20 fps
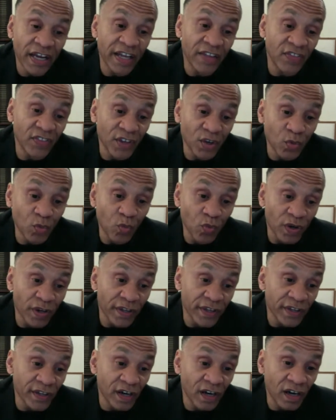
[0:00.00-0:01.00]
And then
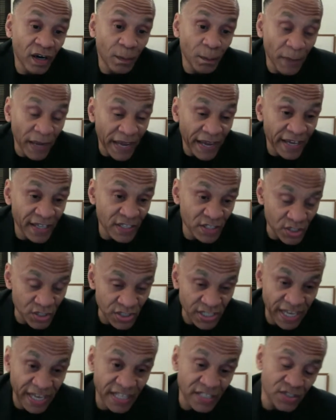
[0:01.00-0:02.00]
when a man
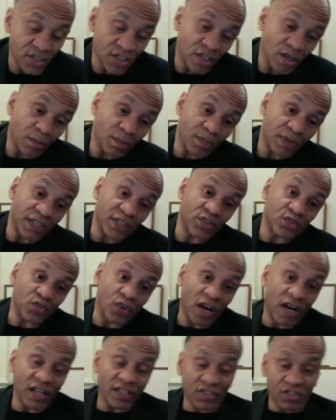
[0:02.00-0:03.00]
stands up and
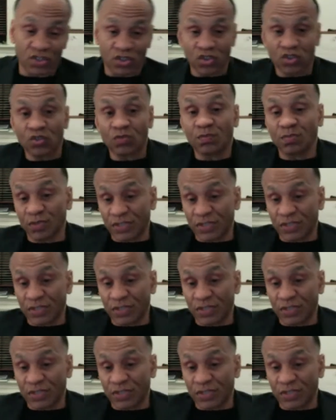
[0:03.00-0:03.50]
tries to